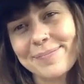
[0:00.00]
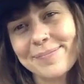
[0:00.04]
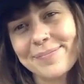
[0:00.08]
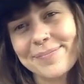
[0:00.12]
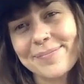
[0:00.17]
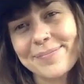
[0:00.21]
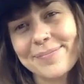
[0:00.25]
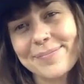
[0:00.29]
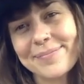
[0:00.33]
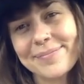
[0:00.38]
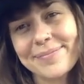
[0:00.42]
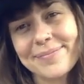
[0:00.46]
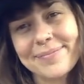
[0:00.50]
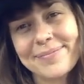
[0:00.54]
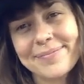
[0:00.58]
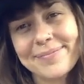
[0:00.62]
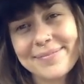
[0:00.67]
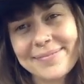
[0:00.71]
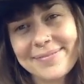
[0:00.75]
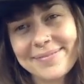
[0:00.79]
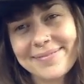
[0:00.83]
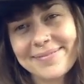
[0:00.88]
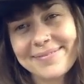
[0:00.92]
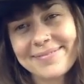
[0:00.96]

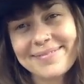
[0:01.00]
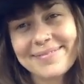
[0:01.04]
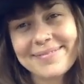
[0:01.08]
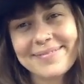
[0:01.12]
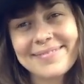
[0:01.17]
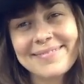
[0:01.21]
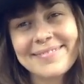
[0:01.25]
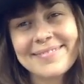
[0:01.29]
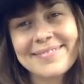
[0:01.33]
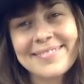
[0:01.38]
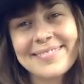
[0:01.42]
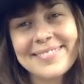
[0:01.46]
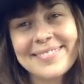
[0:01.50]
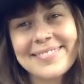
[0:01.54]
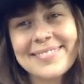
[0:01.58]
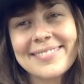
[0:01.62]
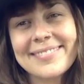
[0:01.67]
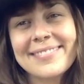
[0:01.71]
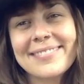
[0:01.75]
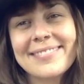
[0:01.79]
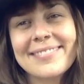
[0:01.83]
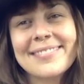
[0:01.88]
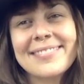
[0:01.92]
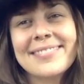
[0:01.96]

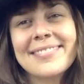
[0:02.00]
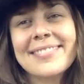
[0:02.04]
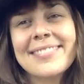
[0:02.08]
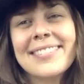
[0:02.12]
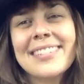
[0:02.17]
[no speech]